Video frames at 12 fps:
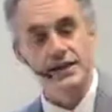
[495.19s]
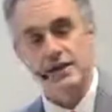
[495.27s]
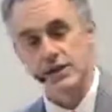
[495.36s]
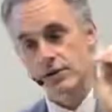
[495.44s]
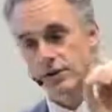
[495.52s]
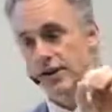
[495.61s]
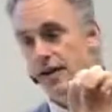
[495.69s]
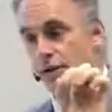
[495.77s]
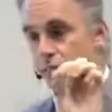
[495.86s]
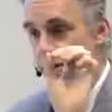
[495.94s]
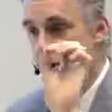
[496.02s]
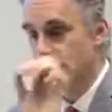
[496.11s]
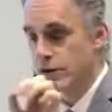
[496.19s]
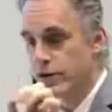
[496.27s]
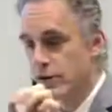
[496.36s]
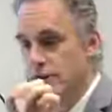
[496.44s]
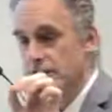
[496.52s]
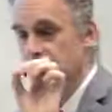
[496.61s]
associated with
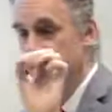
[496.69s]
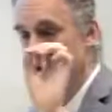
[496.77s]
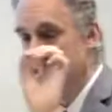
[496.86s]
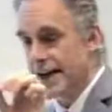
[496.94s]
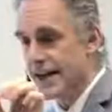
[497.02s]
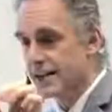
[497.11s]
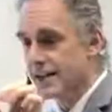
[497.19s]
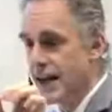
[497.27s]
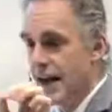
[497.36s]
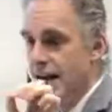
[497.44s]
university success,